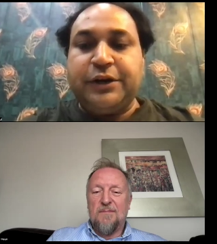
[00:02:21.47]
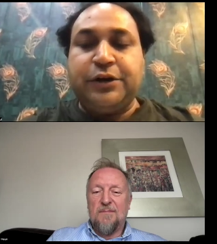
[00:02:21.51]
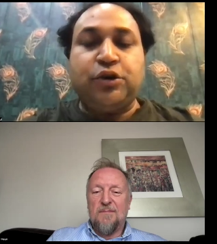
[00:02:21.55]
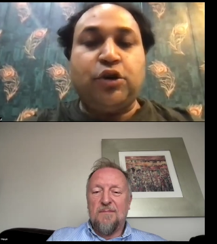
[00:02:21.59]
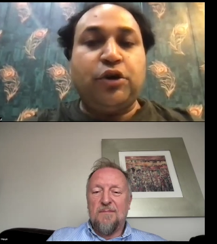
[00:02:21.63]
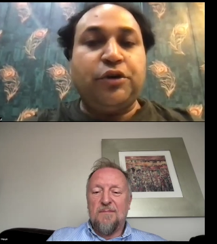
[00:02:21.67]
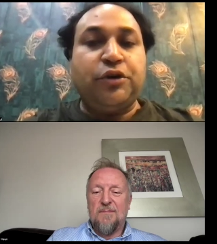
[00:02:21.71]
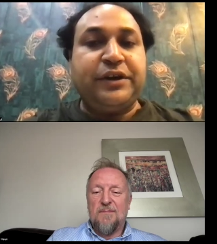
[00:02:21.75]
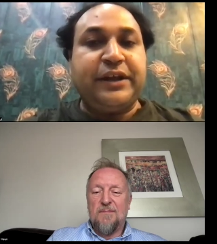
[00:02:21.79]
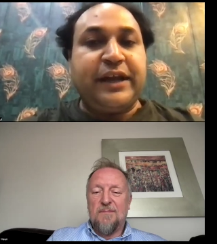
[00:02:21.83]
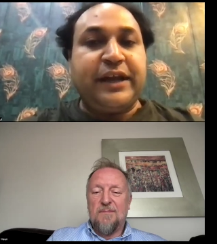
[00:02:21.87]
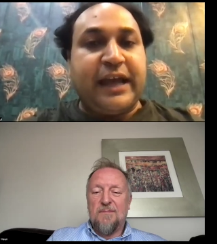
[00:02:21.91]

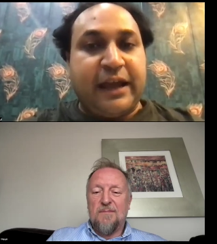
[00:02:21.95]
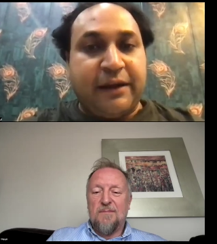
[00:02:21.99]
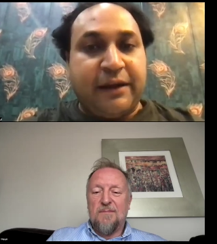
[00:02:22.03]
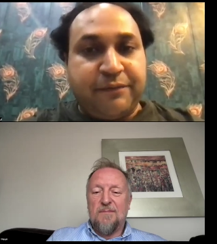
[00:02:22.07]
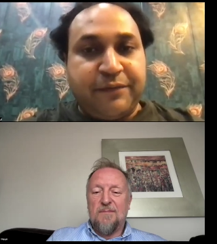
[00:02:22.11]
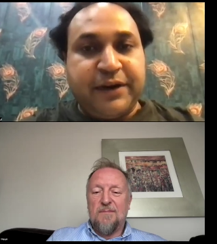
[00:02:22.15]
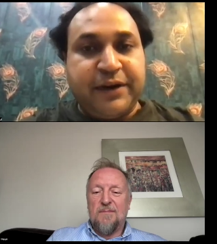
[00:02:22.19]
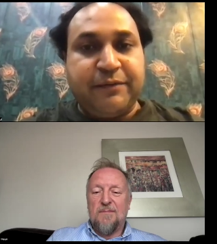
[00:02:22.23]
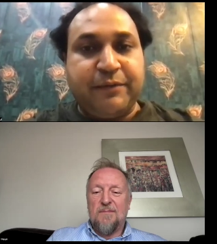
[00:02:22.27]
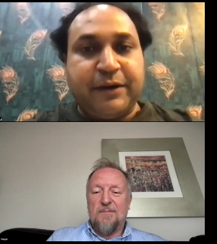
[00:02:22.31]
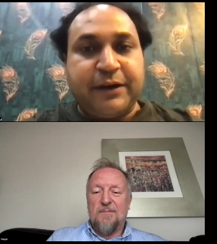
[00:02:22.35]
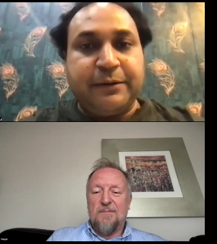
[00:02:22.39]
Speaker 1: Not
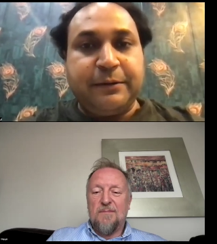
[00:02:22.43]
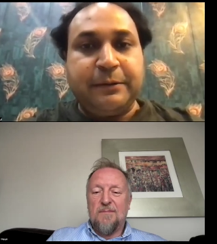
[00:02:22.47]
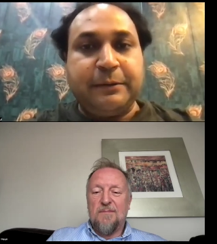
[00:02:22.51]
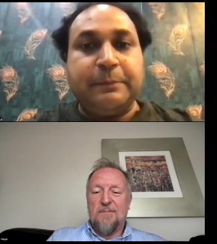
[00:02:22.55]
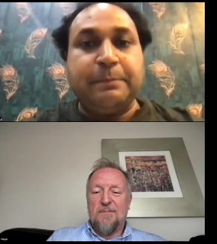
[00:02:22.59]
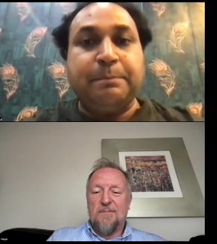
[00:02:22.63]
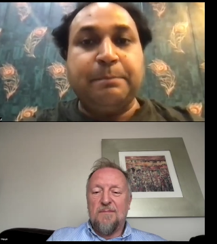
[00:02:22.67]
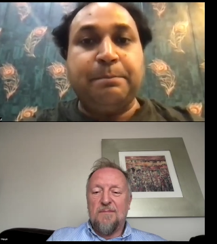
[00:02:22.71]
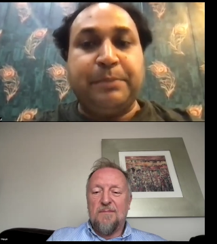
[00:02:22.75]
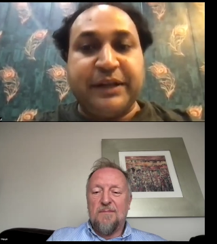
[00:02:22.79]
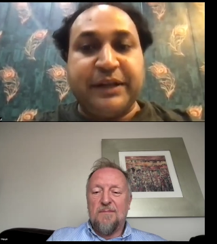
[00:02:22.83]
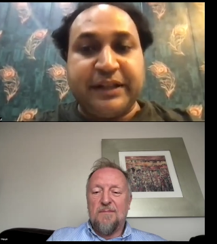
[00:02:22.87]
everyone
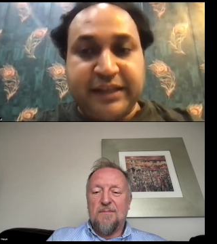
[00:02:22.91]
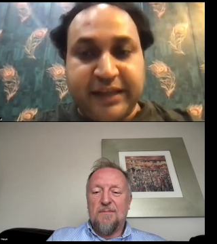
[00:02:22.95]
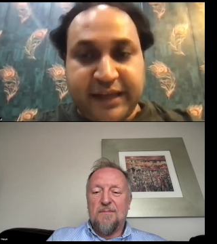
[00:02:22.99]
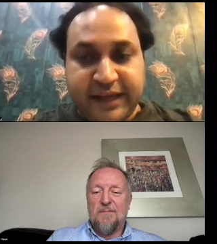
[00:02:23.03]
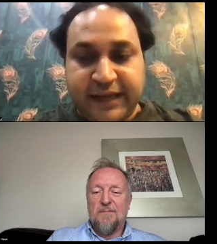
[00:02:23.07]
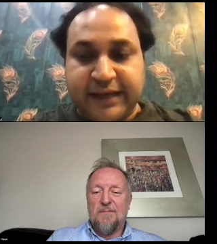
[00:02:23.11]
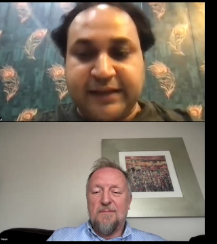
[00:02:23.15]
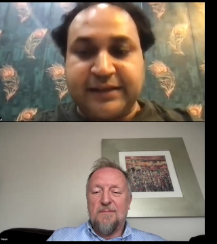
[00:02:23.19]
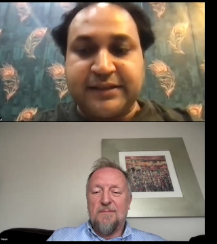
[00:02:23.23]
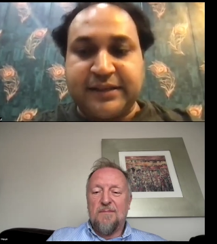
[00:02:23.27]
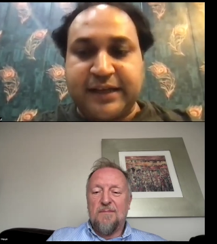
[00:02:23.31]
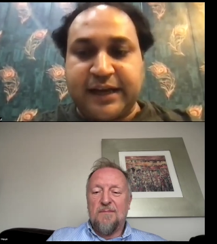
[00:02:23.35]
with
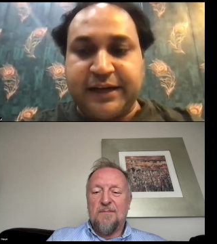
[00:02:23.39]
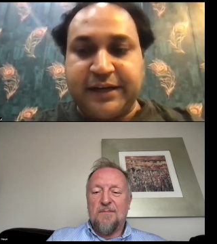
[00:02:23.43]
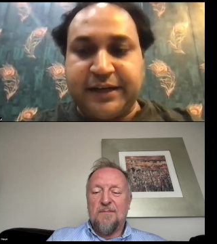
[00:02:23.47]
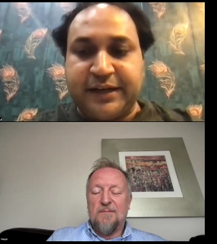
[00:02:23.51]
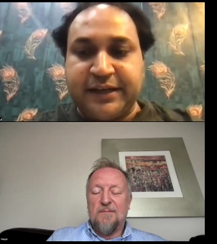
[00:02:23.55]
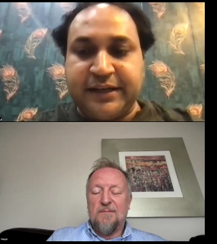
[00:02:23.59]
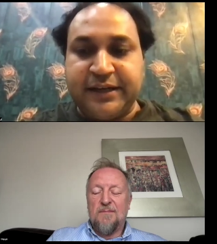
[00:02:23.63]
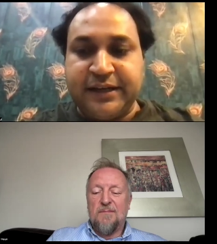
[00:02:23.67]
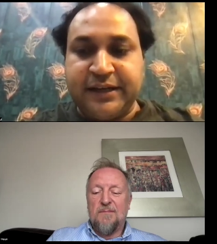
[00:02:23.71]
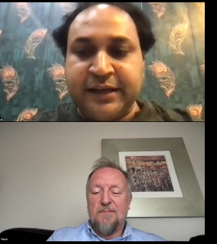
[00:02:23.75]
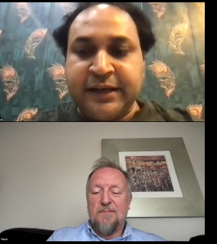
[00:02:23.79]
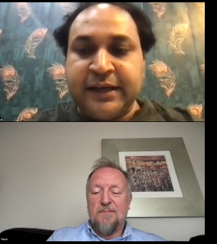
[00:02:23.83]

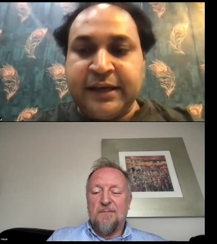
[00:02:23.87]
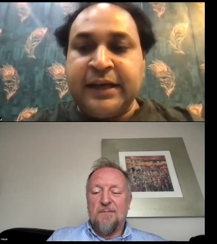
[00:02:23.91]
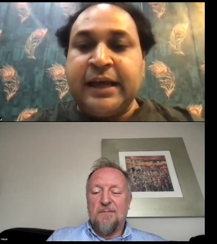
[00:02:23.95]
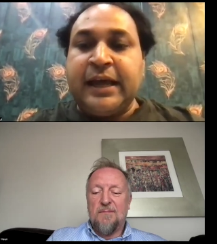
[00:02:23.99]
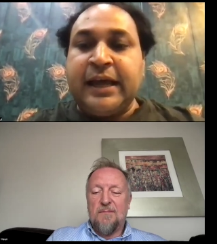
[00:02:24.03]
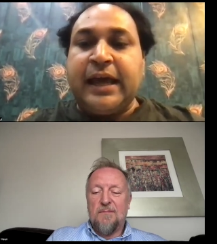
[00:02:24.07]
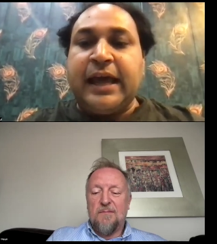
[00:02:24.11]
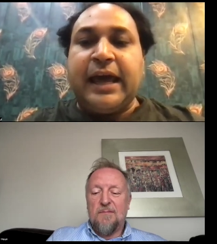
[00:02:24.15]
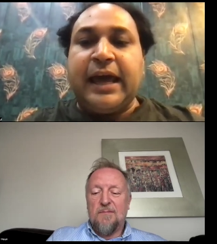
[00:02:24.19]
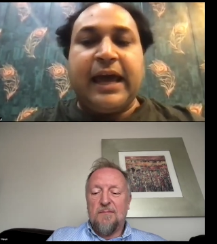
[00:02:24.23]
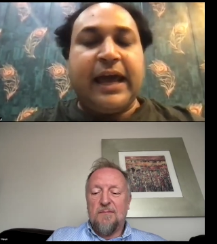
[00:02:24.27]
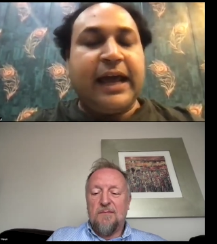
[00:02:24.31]
anxiety
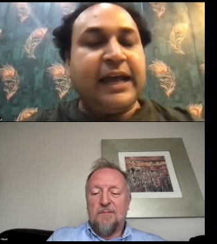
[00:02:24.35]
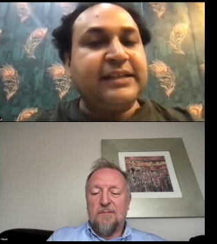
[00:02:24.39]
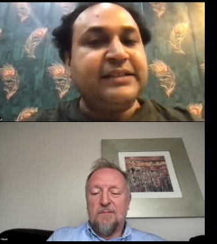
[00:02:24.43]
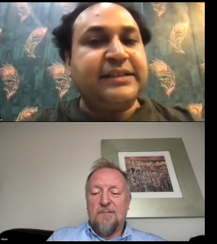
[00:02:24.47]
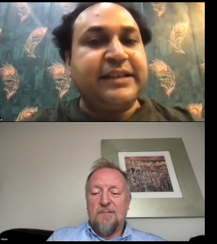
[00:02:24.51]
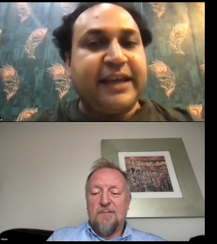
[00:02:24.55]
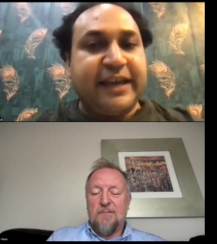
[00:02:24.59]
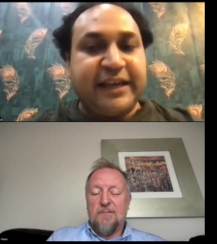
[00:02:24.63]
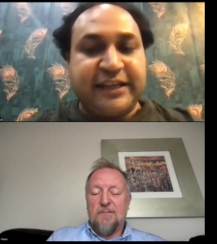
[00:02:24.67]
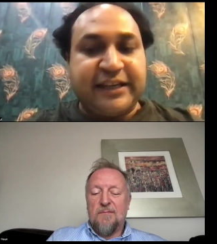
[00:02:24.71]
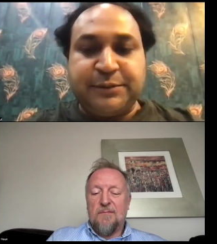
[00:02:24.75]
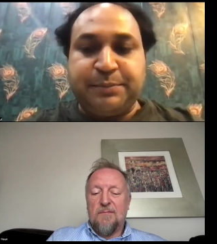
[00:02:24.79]

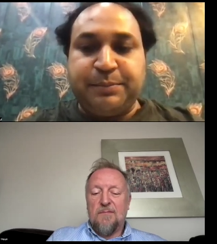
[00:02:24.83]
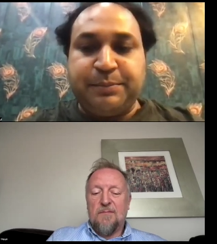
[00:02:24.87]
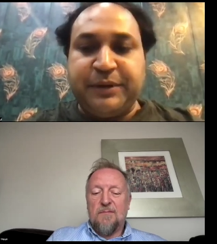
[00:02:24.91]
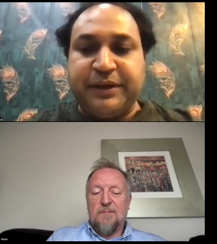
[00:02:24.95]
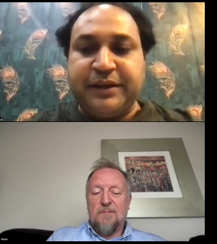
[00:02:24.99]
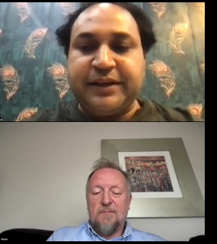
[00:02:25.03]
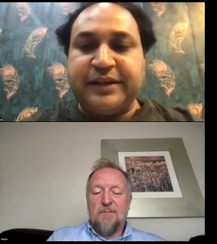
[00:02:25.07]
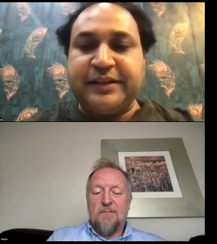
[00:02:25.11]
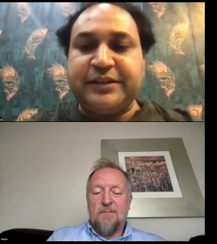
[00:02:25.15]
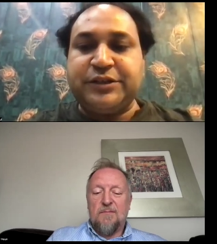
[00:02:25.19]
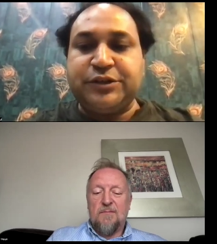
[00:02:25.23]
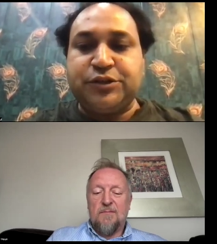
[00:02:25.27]
has
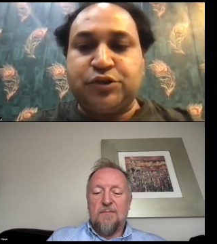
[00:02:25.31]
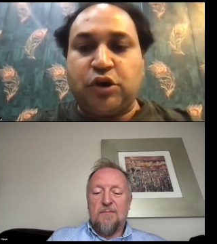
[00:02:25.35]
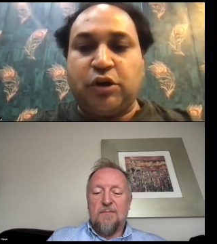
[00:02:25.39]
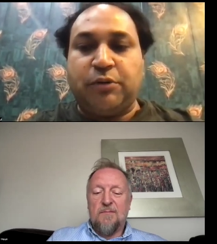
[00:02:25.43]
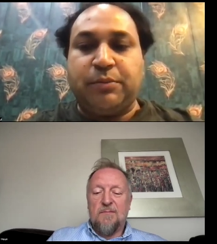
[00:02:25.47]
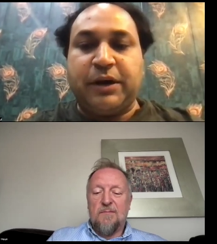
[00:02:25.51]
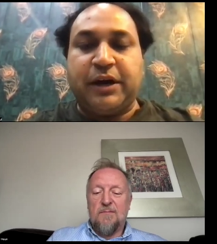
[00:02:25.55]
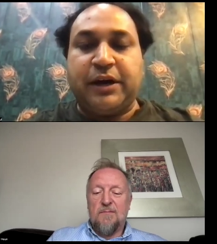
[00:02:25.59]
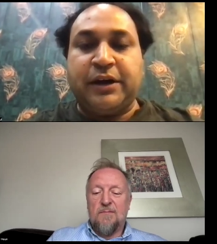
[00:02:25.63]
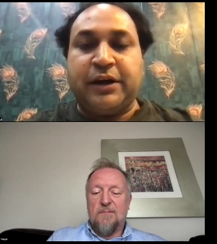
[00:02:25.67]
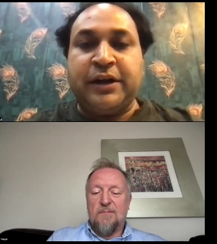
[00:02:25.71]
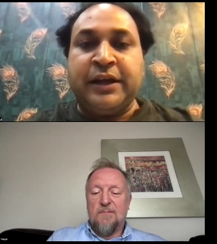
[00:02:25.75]
experienced
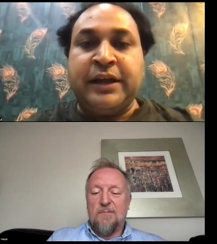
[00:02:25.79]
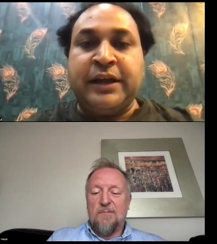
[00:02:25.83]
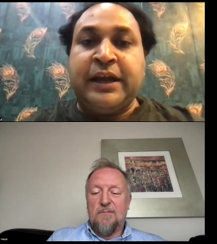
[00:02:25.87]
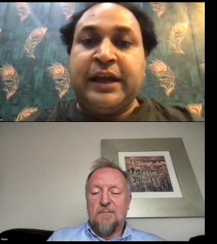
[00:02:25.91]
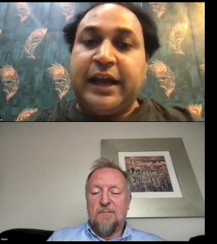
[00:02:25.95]
trauma